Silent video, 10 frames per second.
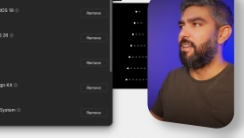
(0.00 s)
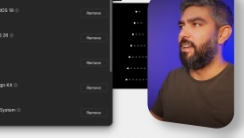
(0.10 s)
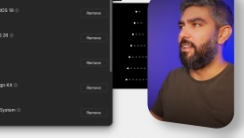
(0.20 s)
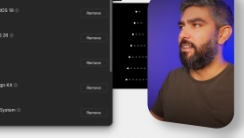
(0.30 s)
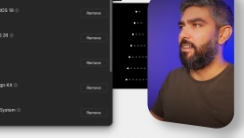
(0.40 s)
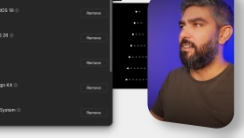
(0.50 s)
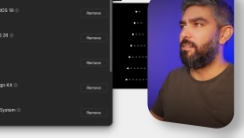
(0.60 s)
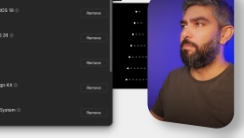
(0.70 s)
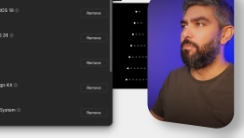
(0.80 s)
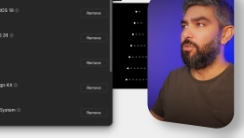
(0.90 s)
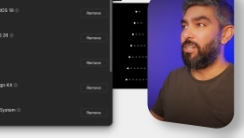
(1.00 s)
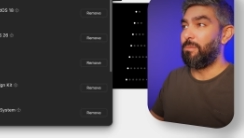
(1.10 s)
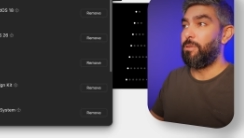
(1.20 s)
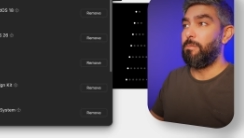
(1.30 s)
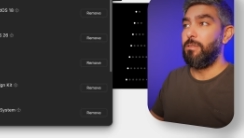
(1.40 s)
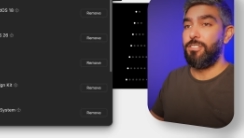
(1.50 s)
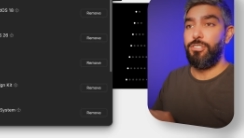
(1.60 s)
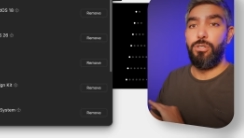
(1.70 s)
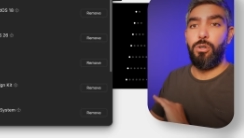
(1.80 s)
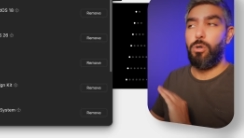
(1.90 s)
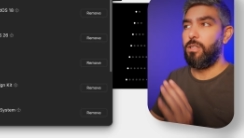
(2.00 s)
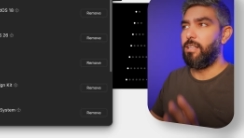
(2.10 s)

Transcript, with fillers: And here you can publish your whole